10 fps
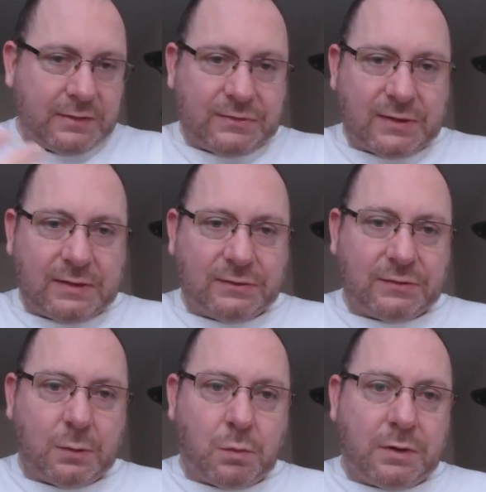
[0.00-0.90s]
let's say
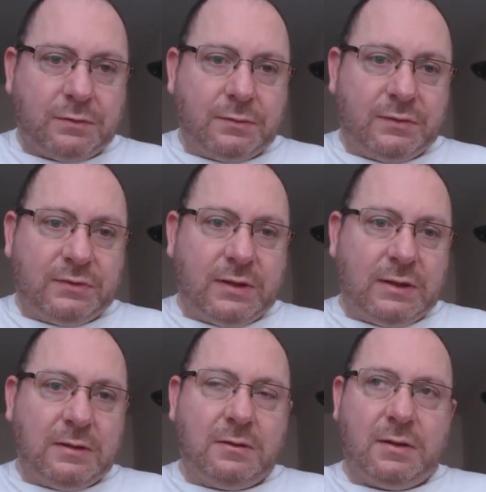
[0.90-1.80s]
there's someone
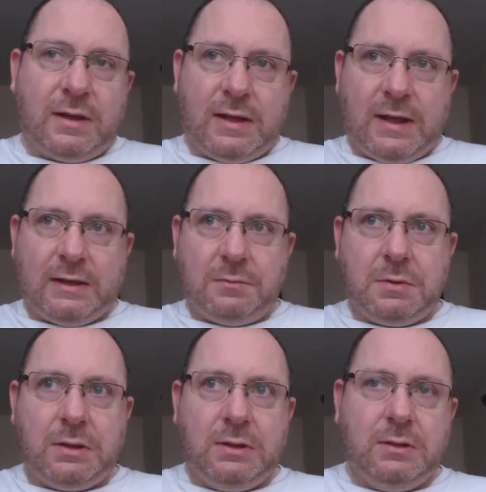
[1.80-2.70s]
sitting ahead of
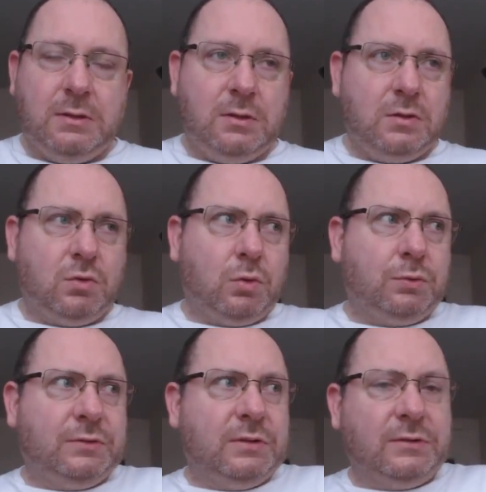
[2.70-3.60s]
me
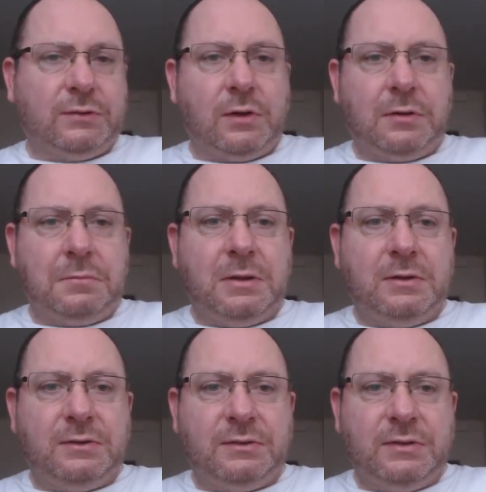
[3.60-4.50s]
or to the side of me
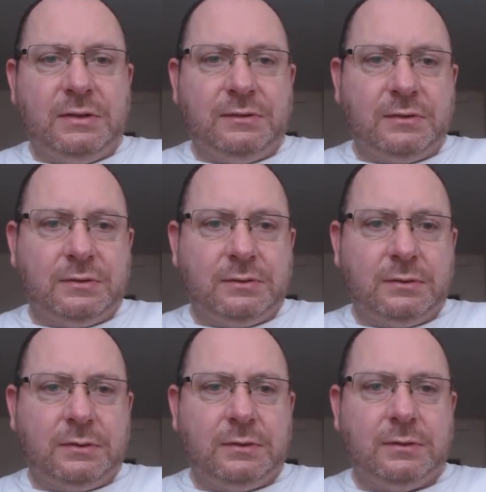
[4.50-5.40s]
that
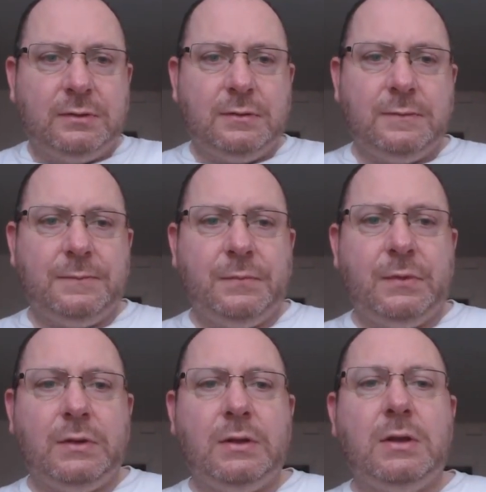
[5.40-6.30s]
sneezes.
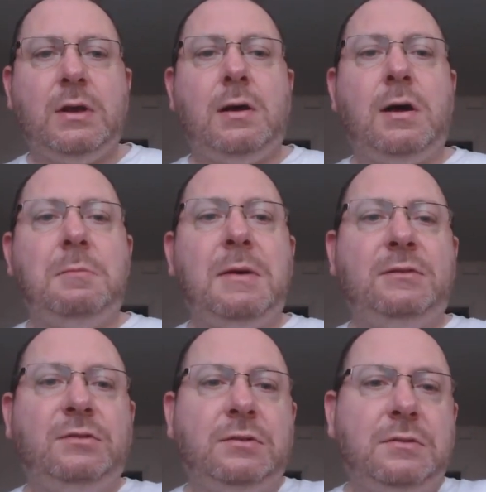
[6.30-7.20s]
I
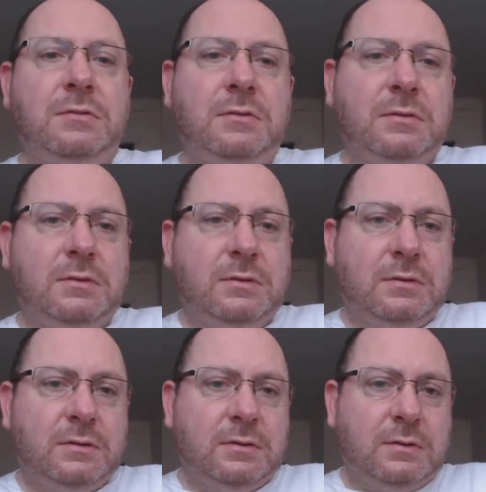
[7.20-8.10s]
imagine
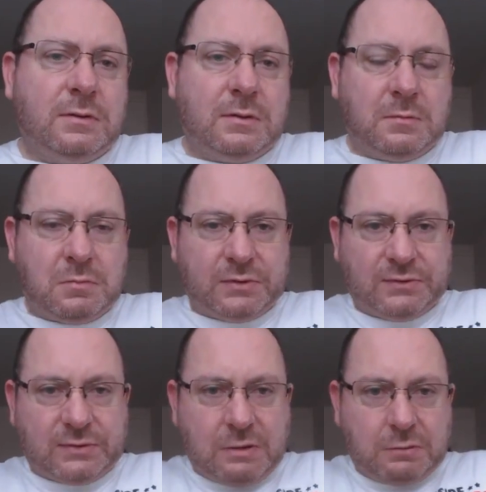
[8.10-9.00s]

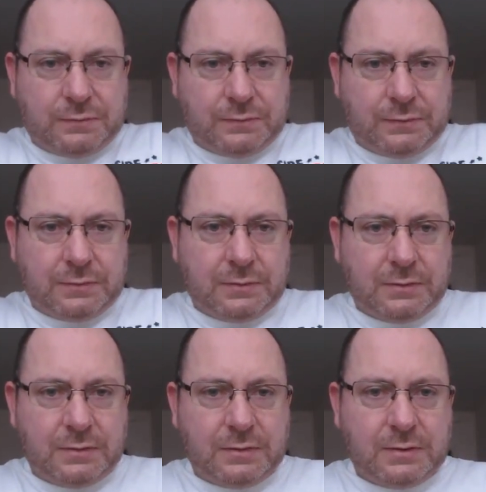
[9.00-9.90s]
myself
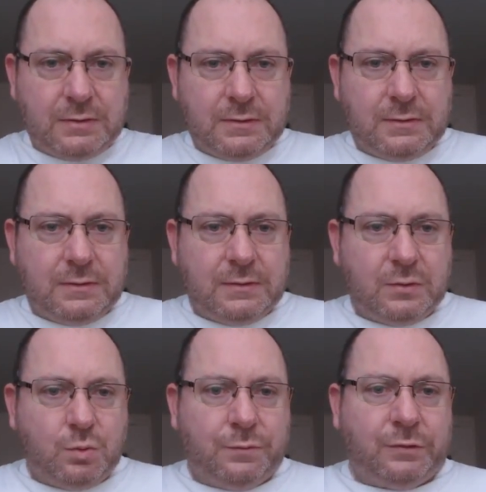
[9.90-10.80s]

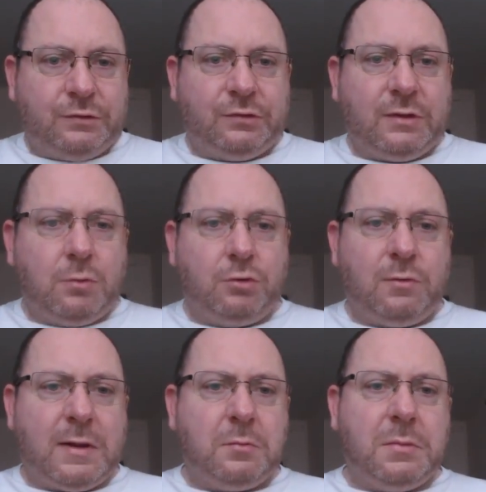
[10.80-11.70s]
with a shield
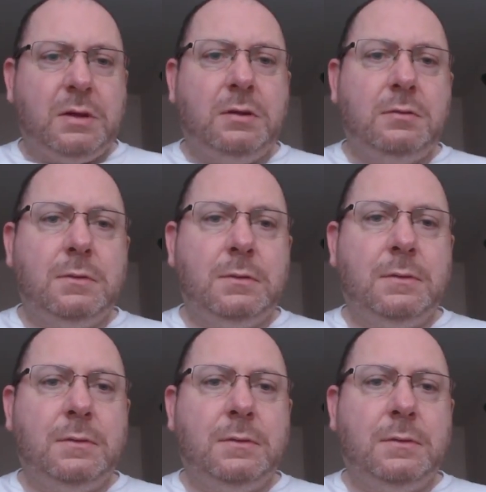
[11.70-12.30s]
around me.